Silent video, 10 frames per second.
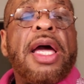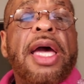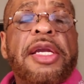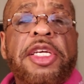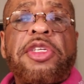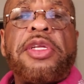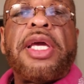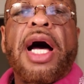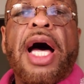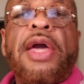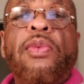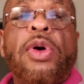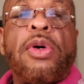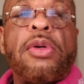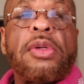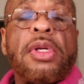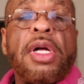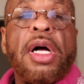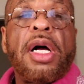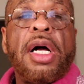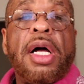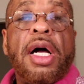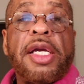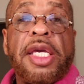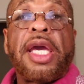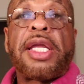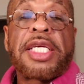Additionally, I will, again,